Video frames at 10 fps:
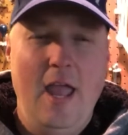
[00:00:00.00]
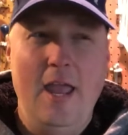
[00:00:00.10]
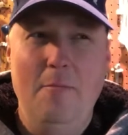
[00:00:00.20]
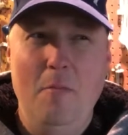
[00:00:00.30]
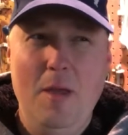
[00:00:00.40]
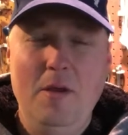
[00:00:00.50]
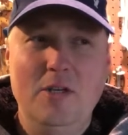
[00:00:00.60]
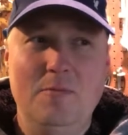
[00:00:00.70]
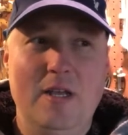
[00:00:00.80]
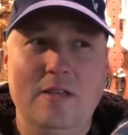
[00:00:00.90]
And maybe
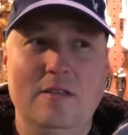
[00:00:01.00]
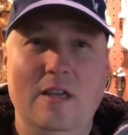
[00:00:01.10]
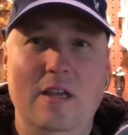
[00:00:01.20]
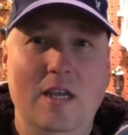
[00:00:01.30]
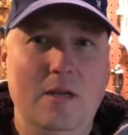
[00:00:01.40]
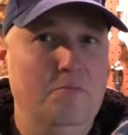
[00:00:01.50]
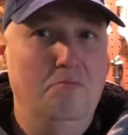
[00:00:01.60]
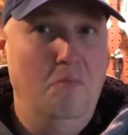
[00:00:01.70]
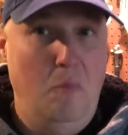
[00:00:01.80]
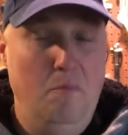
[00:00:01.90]
just because they,
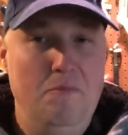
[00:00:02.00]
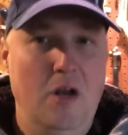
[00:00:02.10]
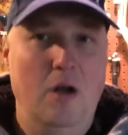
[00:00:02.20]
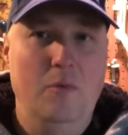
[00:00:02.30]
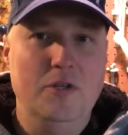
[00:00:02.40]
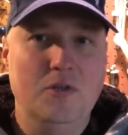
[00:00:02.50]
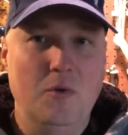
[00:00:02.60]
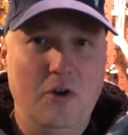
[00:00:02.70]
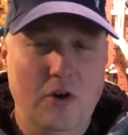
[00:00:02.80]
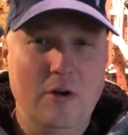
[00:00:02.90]
were so
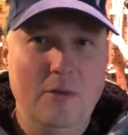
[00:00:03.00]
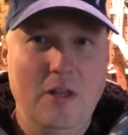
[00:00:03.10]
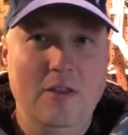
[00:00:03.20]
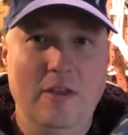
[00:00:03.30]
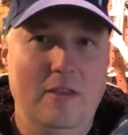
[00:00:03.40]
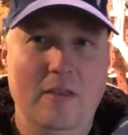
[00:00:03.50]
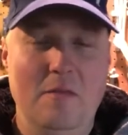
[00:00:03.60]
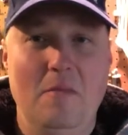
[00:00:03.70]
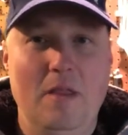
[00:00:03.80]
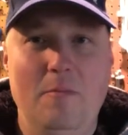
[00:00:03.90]
durable that
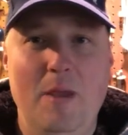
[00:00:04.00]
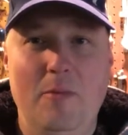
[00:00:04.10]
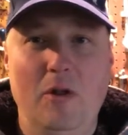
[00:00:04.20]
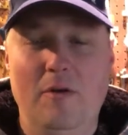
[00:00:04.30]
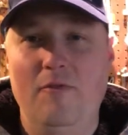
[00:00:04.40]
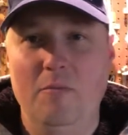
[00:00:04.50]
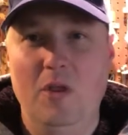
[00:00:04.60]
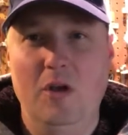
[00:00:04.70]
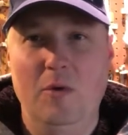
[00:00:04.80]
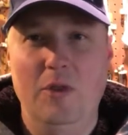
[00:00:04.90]
people are
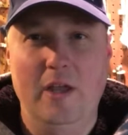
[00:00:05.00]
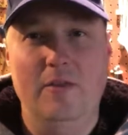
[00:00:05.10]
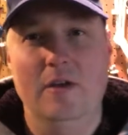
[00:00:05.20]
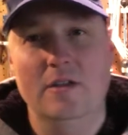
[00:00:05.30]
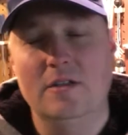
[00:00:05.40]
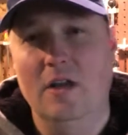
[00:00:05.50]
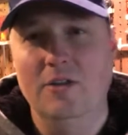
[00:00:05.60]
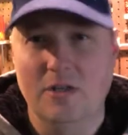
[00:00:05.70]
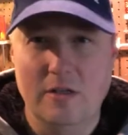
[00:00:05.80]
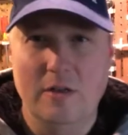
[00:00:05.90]
familiar with like the
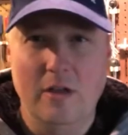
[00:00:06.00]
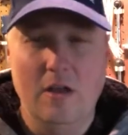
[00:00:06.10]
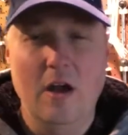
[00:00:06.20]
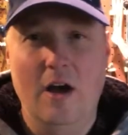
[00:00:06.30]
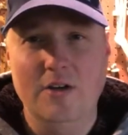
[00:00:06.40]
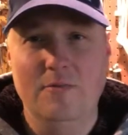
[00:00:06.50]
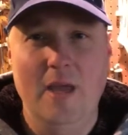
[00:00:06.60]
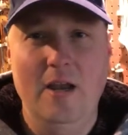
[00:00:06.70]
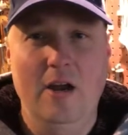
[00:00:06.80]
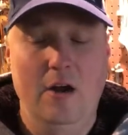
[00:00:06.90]
nostalgic looking cars from
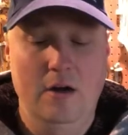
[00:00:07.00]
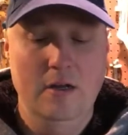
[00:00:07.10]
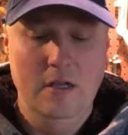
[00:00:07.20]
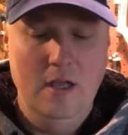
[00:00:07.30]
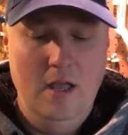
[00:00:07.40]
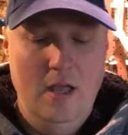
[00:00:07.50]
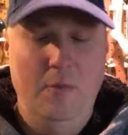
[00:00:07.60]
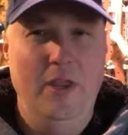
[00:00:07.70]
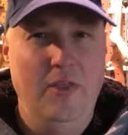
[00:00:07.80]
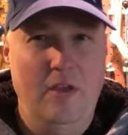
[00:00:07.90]
that era
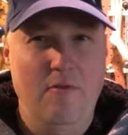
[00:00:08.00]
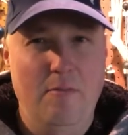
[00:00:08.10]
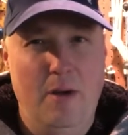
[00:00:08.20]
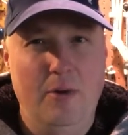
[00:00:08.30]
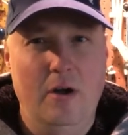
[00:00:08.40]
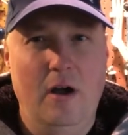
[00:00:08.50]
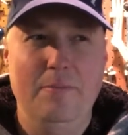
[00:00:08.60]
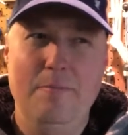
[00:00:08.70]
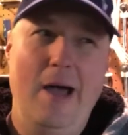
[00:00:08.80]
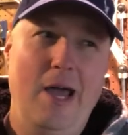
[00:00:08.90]
when they think of a bumper car.
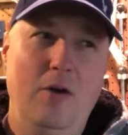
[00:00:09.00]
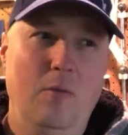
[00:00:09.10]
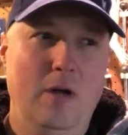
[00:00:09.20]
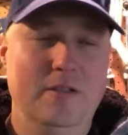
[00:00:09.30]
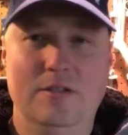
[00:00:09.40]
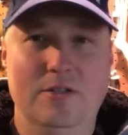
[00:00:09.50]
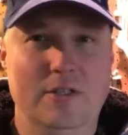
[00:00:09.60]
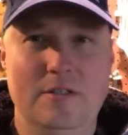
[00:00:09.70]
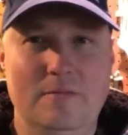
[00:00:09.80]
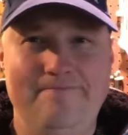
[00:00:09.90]
Modern ones are
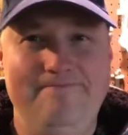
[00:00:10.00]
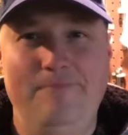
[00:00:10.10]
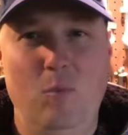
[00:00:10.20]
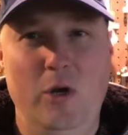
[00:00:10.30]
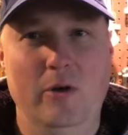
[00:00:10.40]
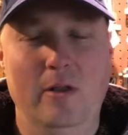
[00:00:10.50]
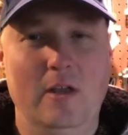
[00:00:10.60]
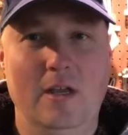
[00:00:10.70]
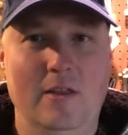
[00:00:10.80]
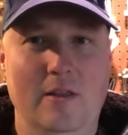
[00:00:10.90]
just weird
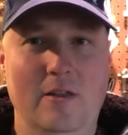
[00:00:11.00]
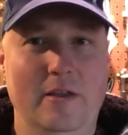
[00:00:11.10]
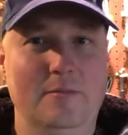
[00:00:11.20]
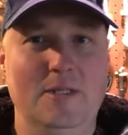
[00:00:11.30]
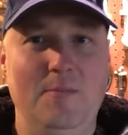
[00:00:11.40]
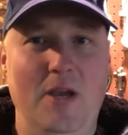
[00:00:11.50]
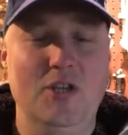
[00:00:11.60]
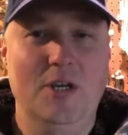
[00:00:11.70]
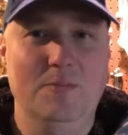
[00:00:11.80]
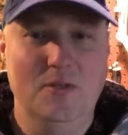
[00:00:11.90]
looking and they look like
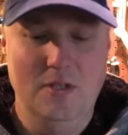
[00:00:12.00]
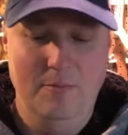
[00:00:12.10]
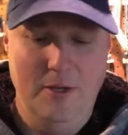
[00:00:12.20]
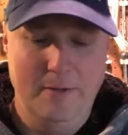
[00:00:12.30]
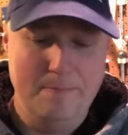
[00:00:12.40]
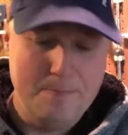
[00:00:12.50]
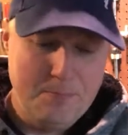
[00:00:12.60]
spaceships or something.